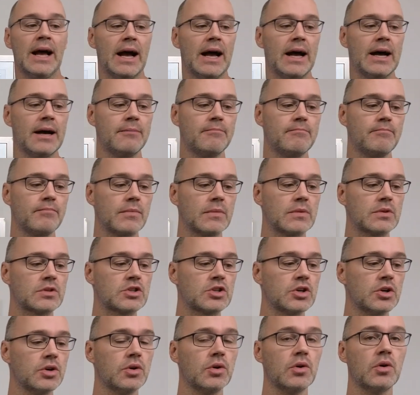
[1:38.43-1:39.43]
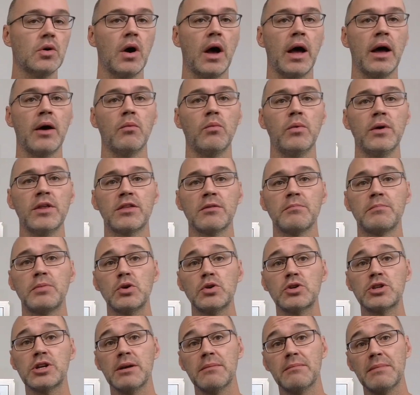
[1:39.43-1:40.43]
So with a
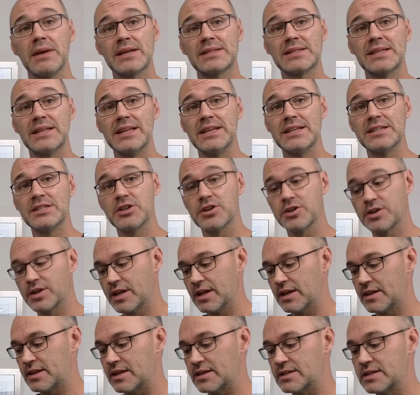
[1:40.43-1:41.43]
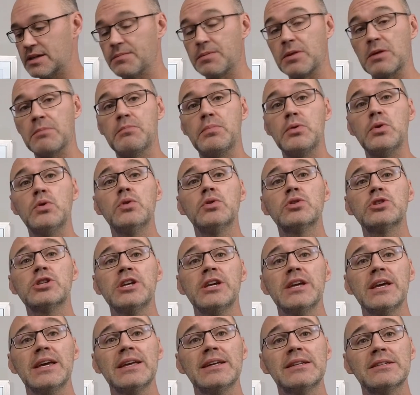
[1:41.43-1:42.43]
bougie, it makes it easier to get the tip of the
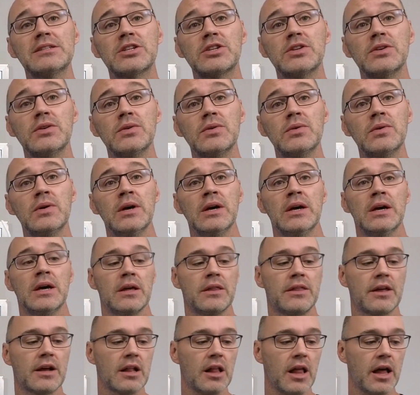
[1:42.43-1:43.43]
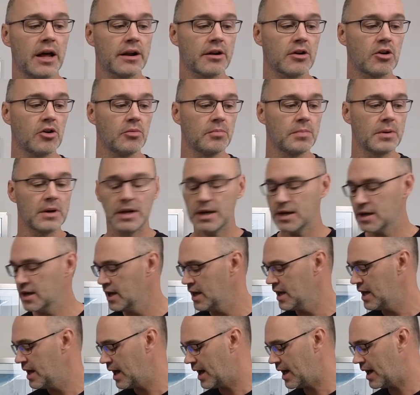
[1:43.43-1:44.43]
bougie into the glottic opening.
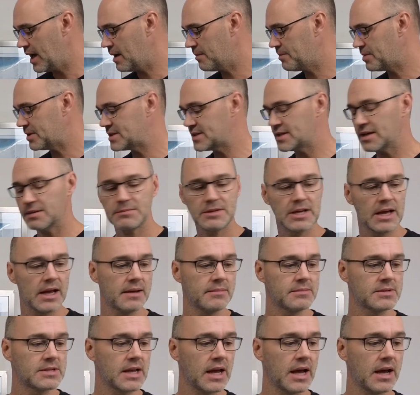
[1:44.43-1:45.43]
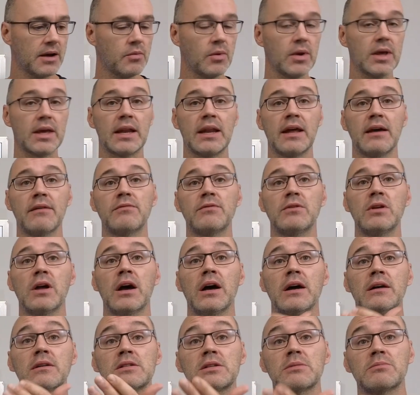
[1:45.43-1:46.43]
But sometimes we can have
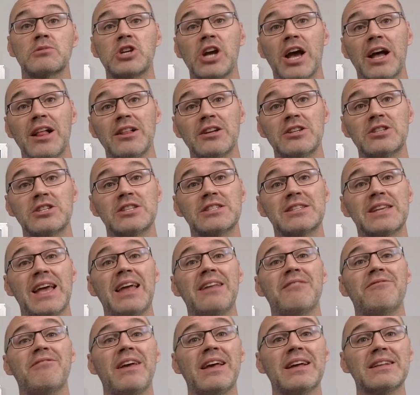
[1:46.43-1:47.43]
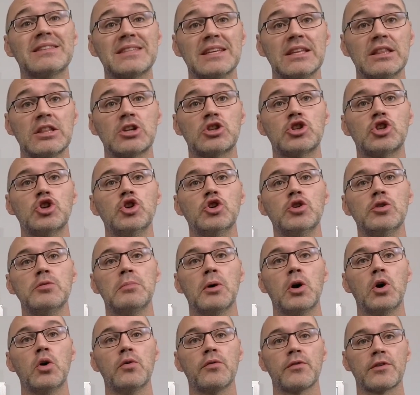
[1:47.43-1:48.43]
some challenges advancing the tube
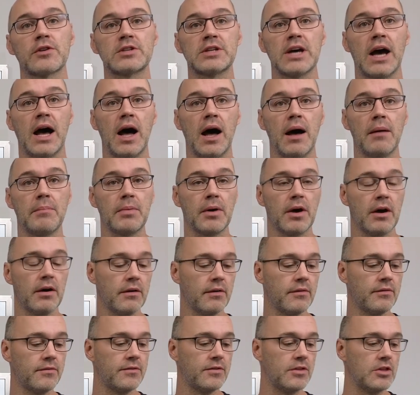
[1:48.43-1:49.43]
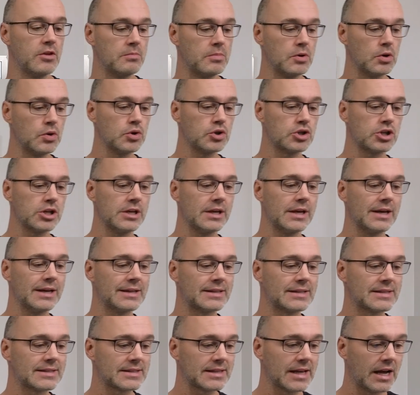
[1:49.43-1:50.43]
over top of the bougie
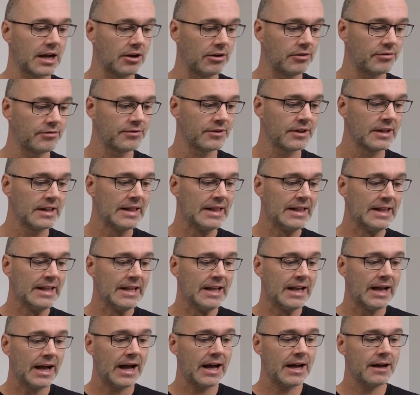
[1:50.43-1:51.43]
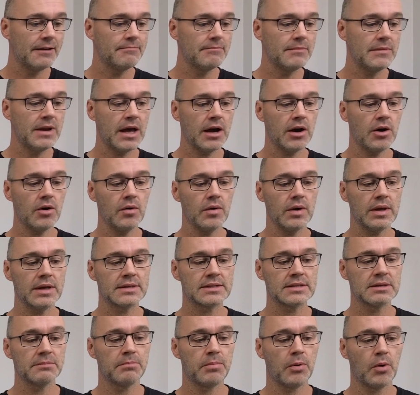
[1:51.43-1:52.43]
itself. Now,
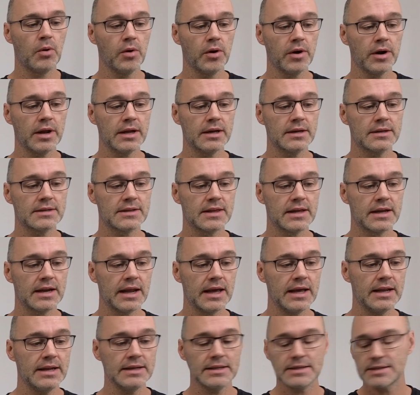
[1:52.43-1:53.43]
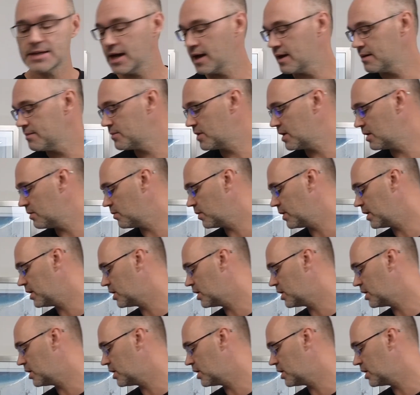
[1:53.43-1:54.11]
it's important that anytime that